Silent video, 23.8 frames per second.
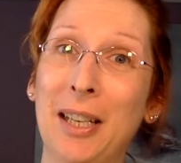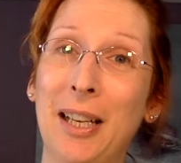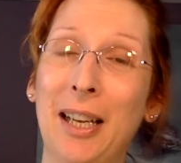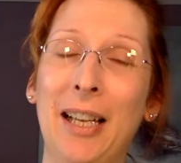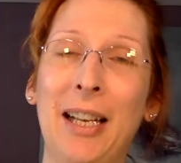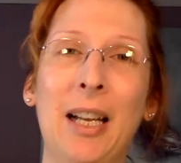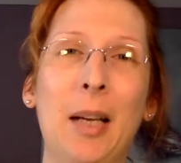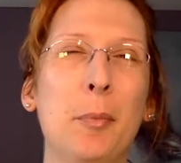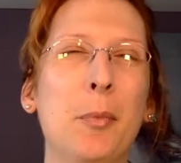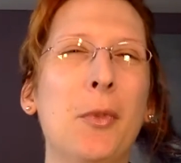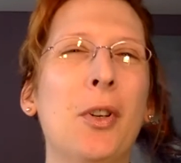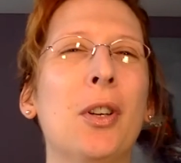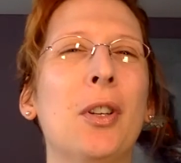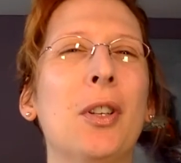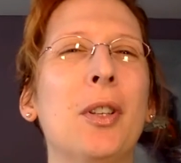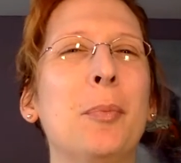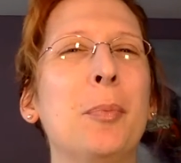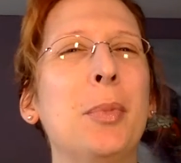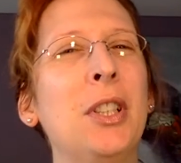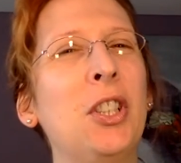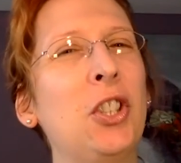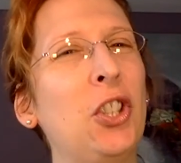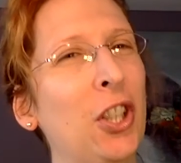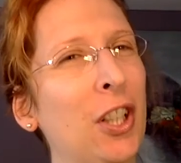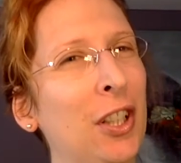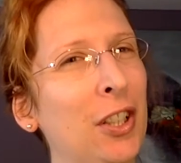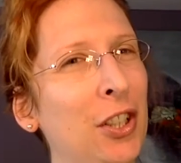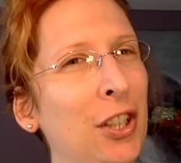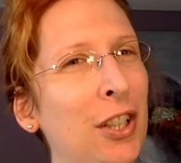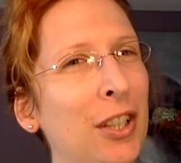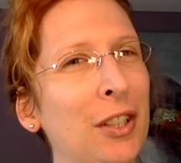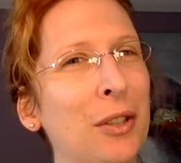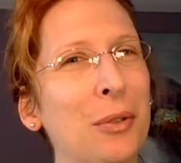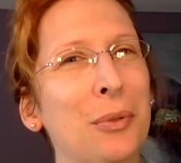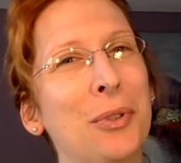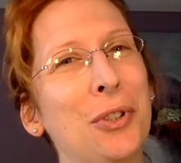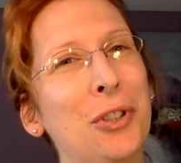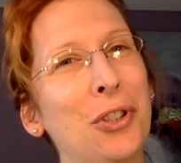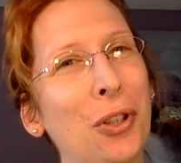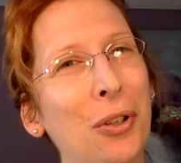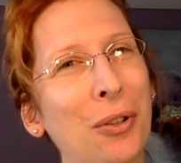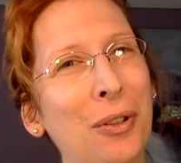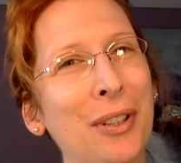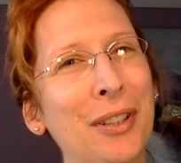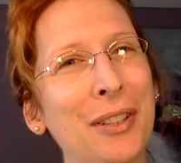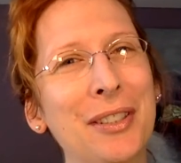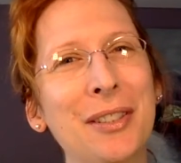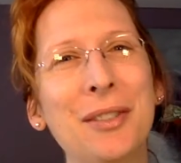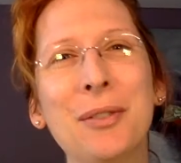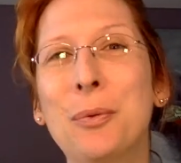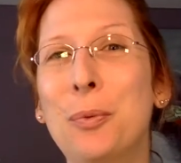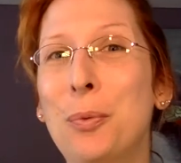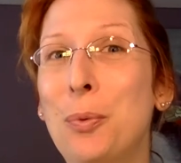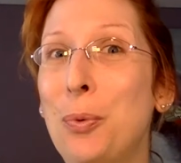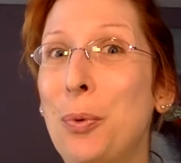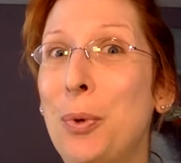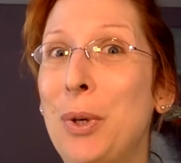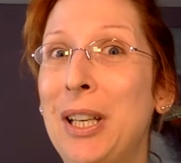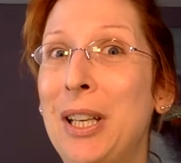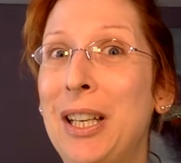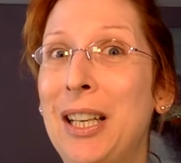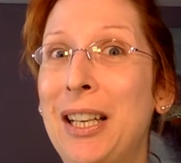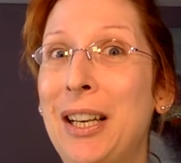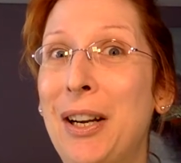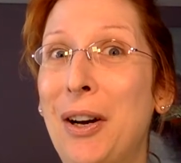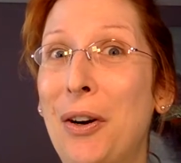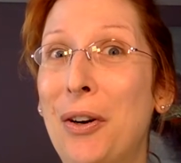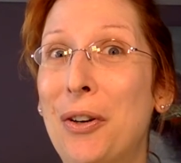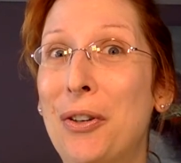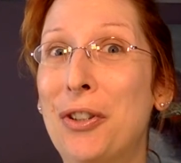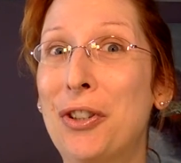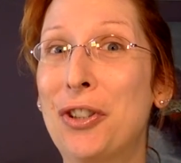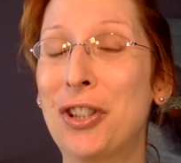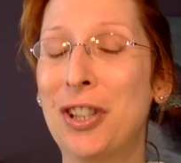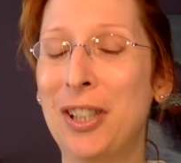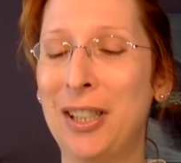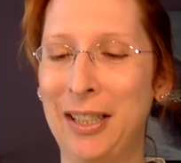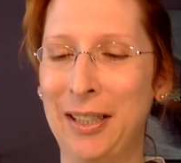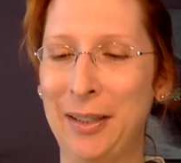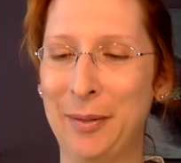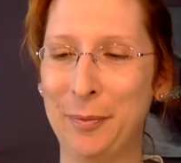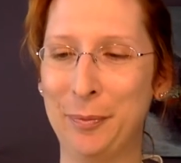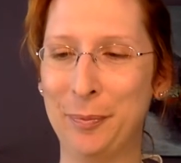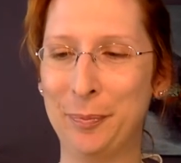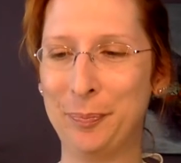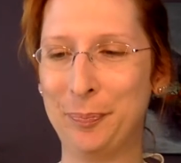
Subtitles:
And I'm gonna be judging those chocolates really harshly.